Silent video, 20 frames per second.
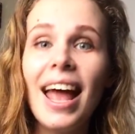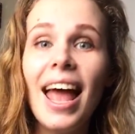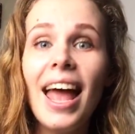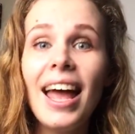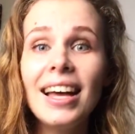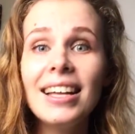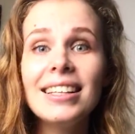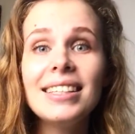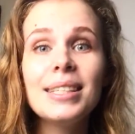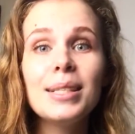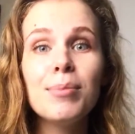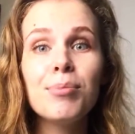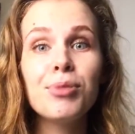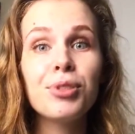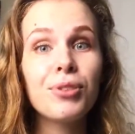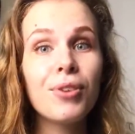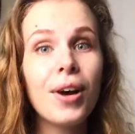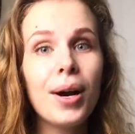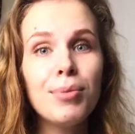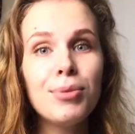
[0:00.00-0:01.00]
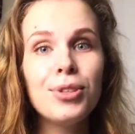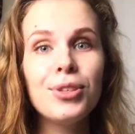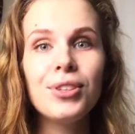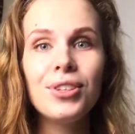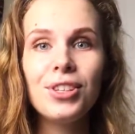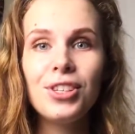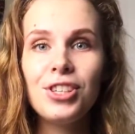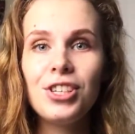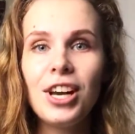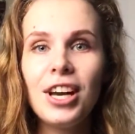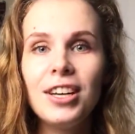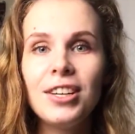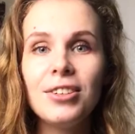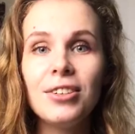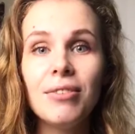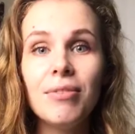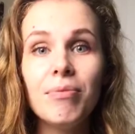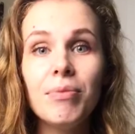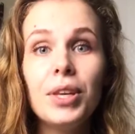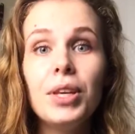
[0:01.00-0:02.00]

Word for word: and subscribe to this channel